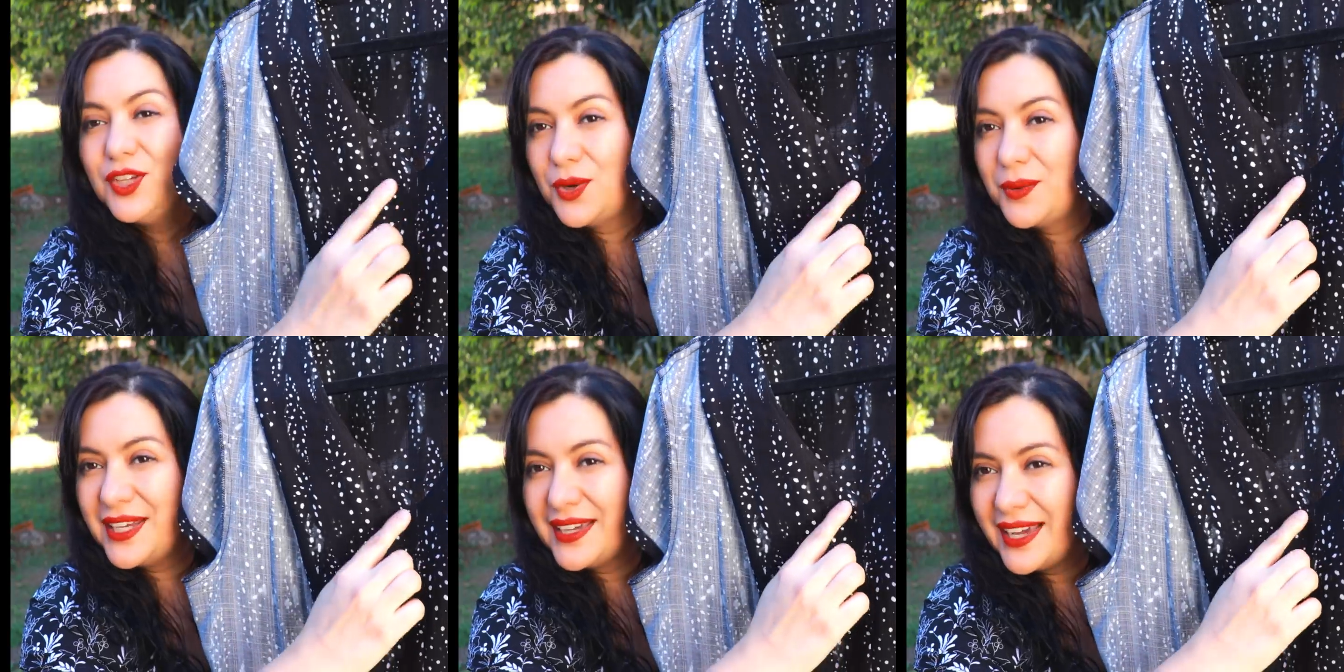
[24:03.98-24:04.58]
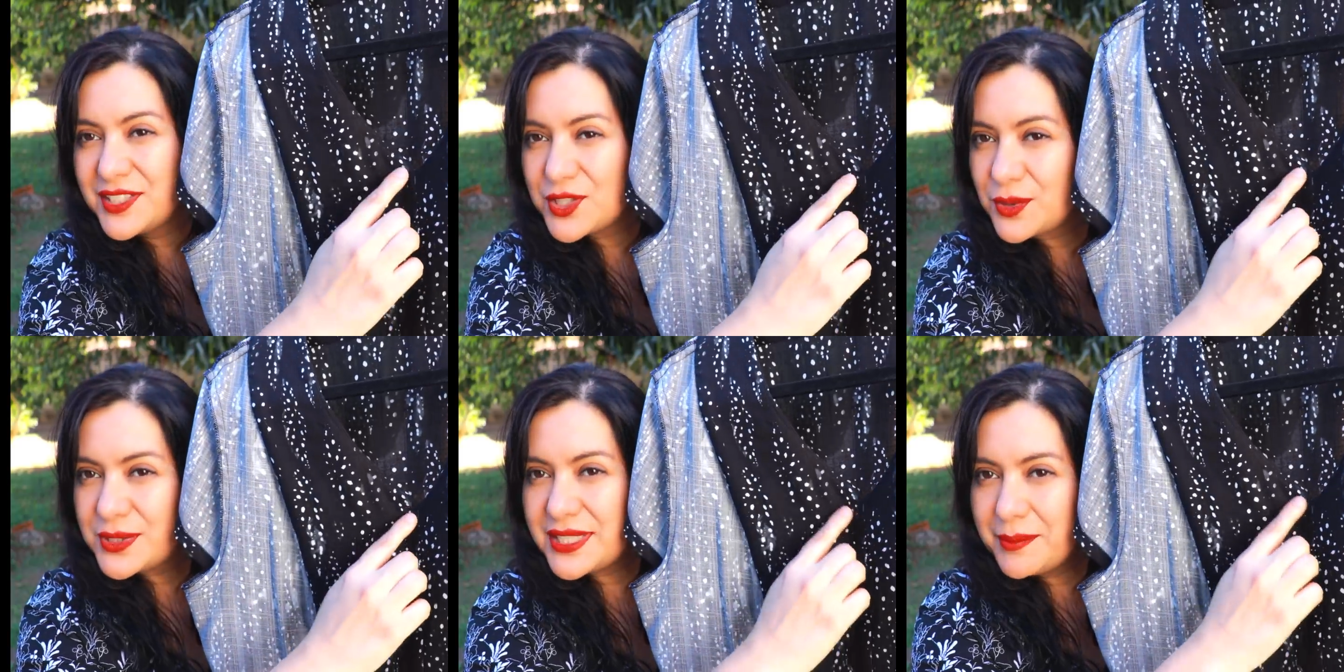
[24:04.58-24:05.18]
You don't want to catch
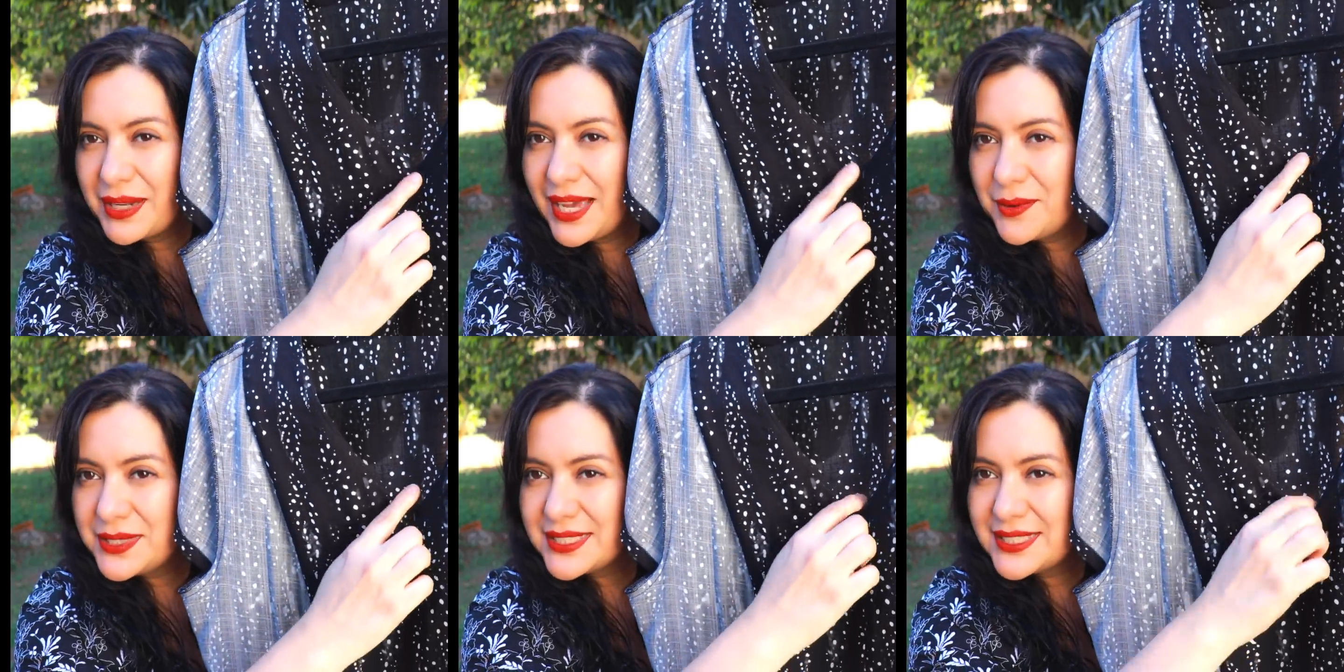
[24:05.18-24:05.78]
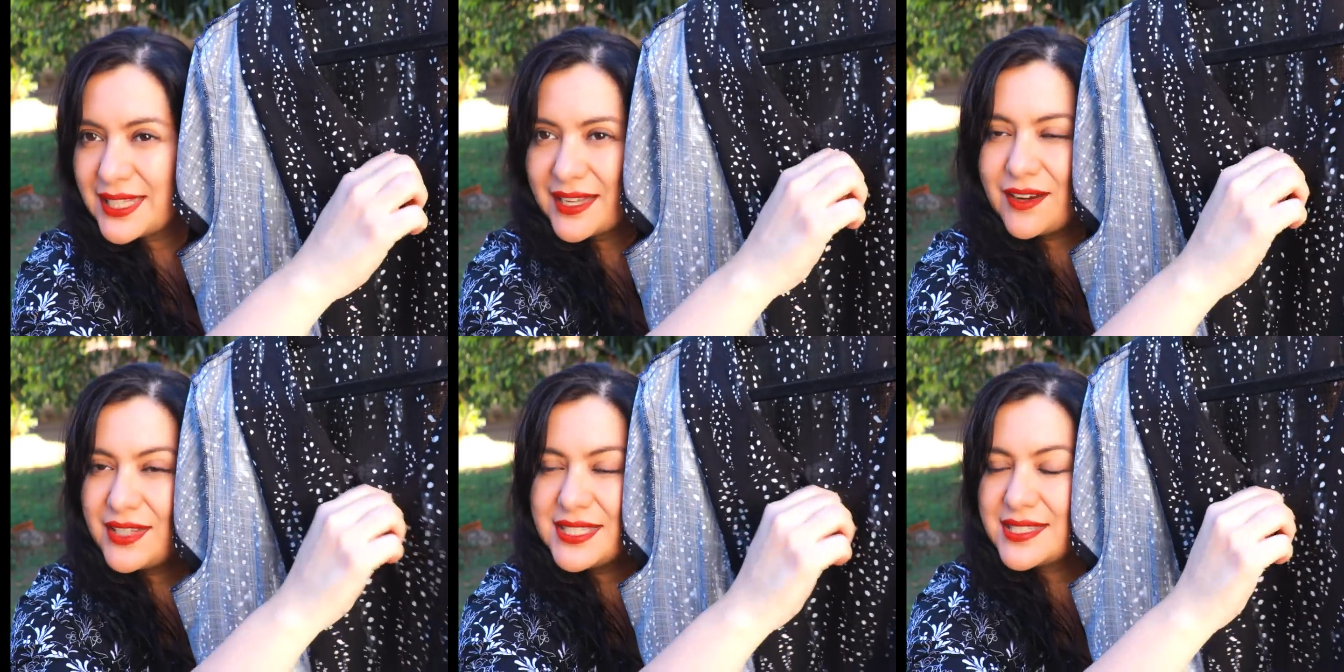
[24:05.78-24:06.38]
those seam allowances that
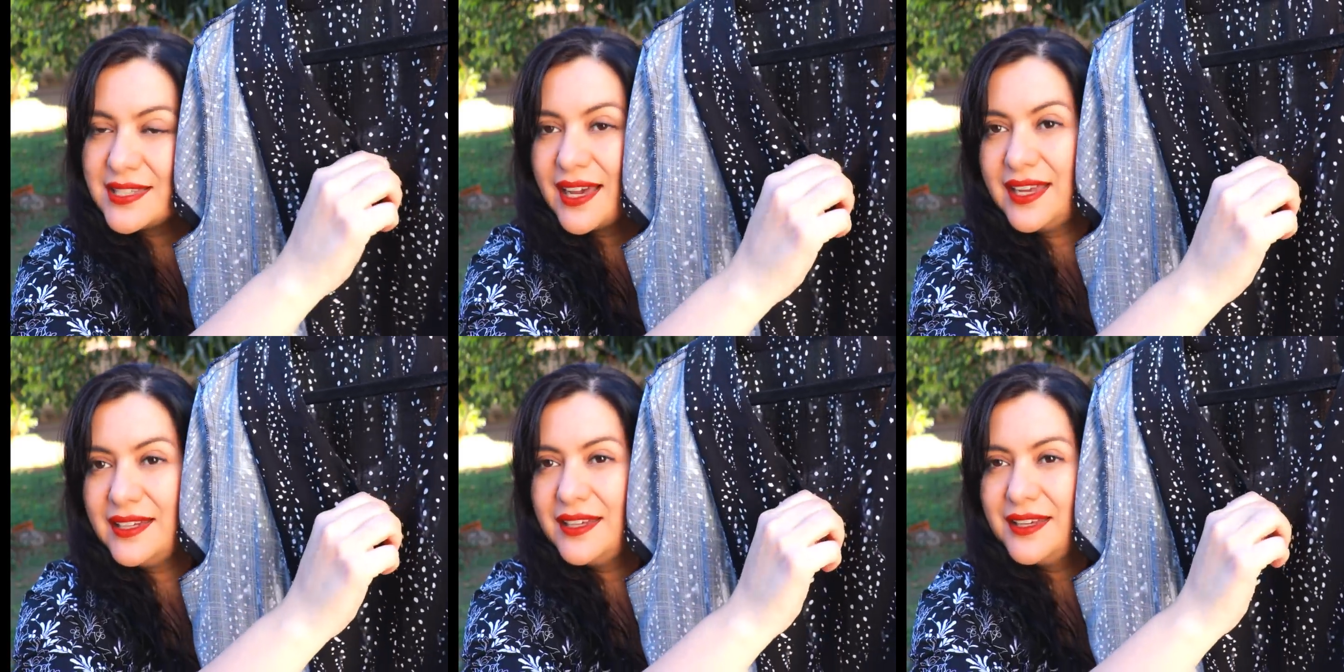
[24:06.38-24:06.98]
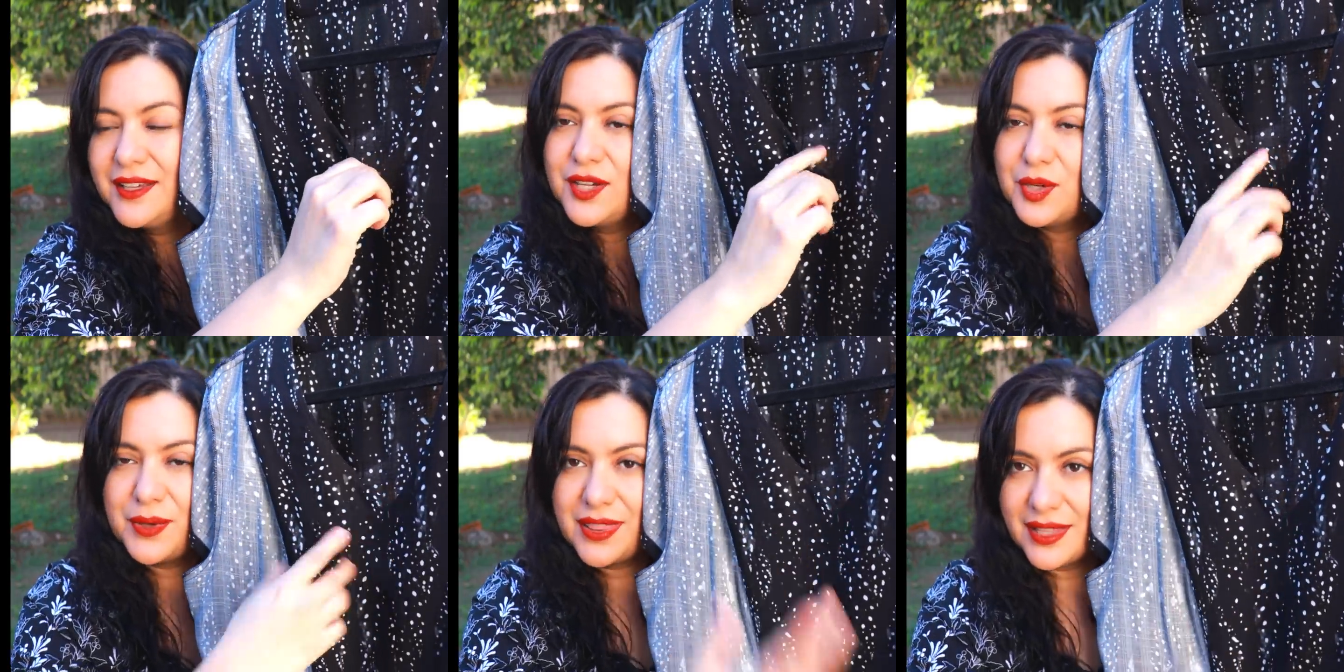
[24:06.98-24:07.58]
are inside
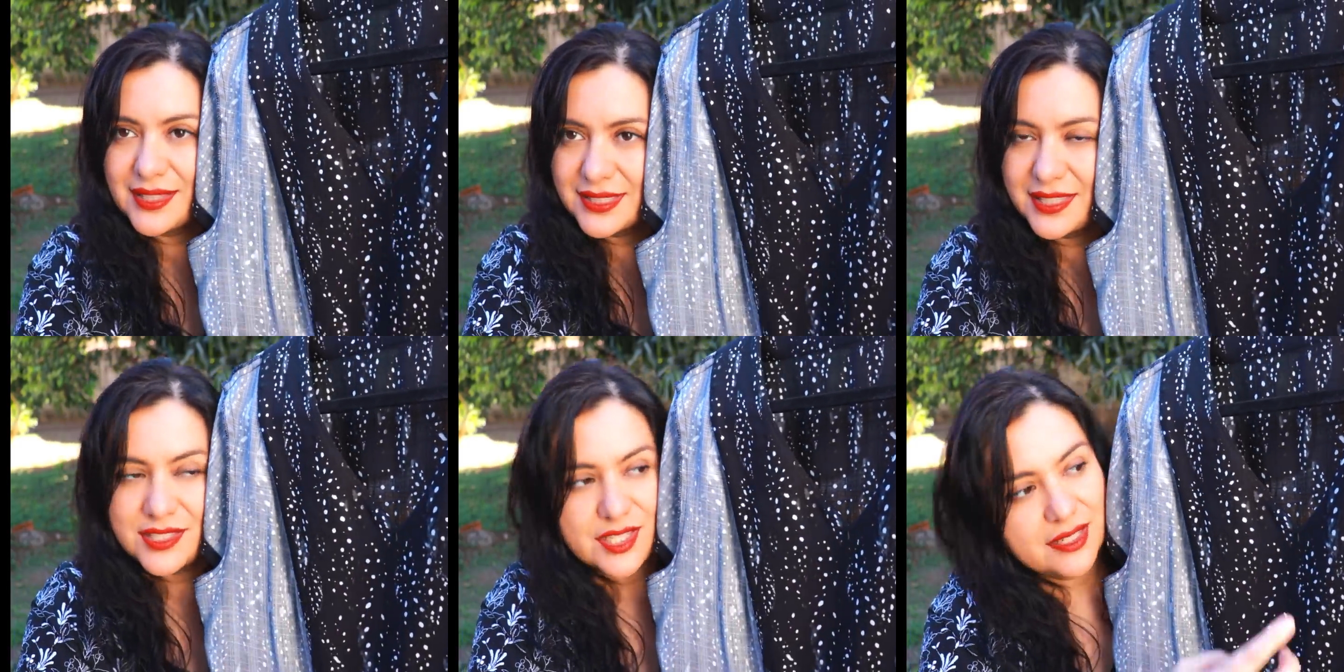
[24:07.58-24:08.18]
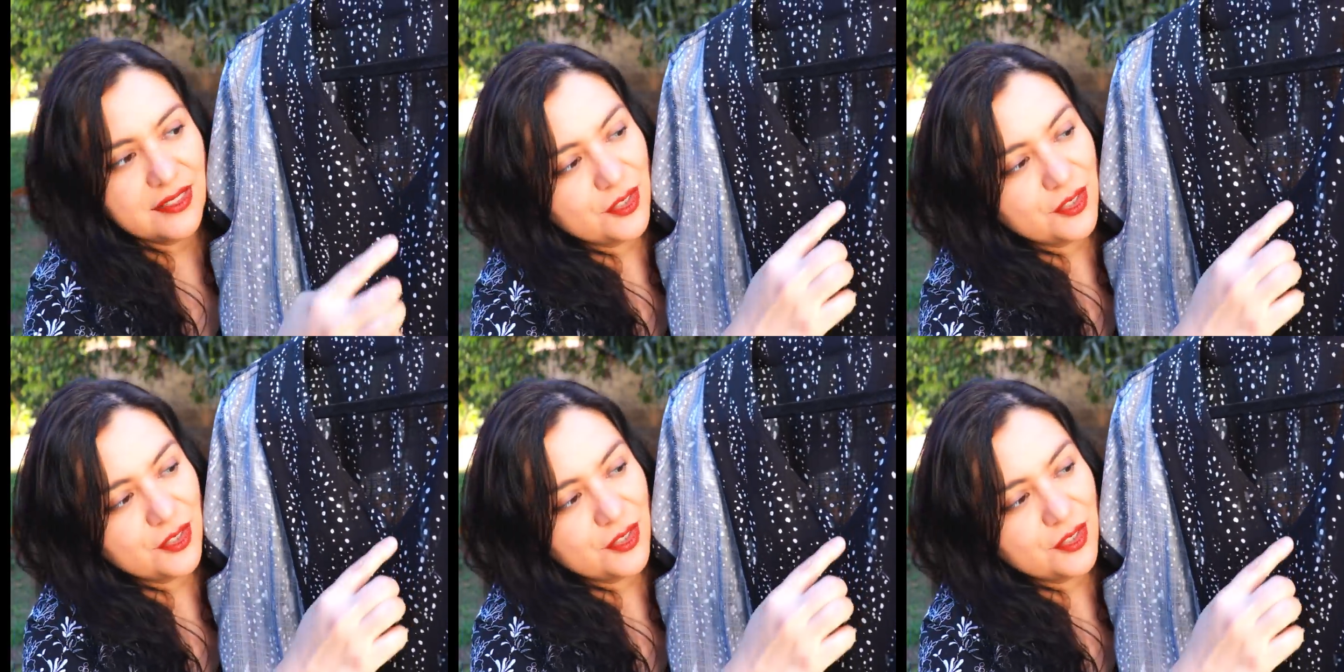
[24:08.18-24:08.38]
with understitching.